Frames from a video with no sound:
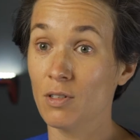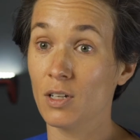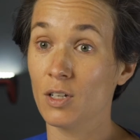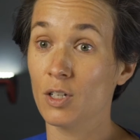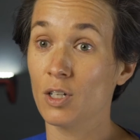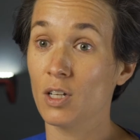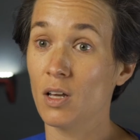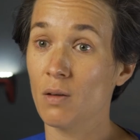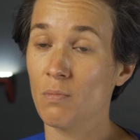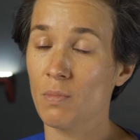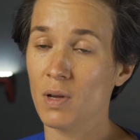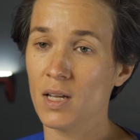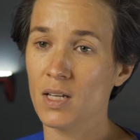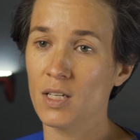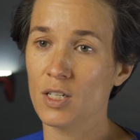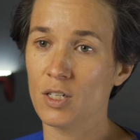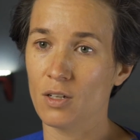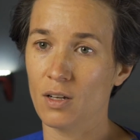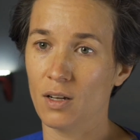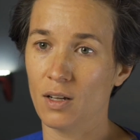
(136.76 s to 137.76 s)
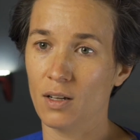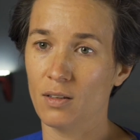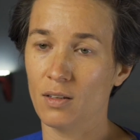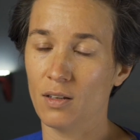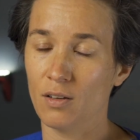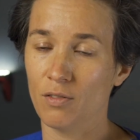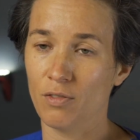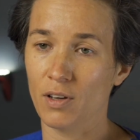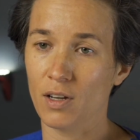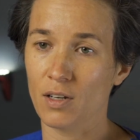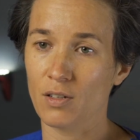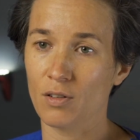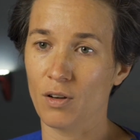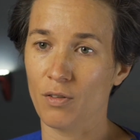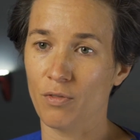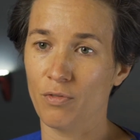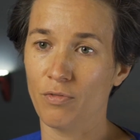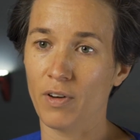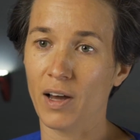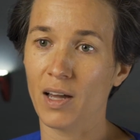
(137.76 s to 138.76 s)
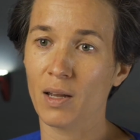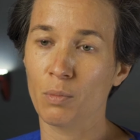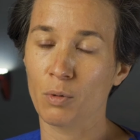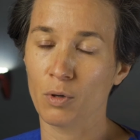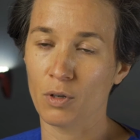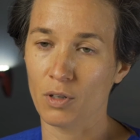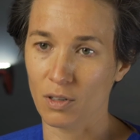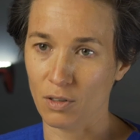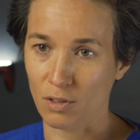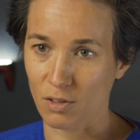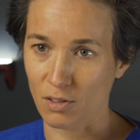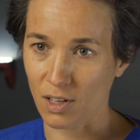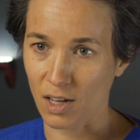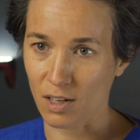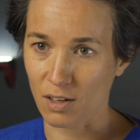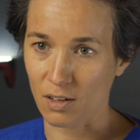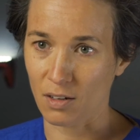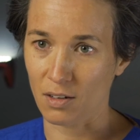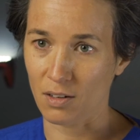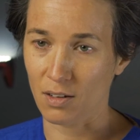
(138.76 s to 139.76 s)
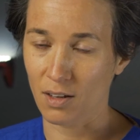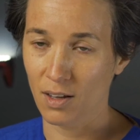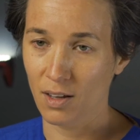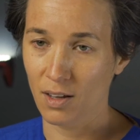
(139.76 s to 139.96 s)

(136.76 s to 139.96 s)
was actually amazed on like the effect of fiber in your diet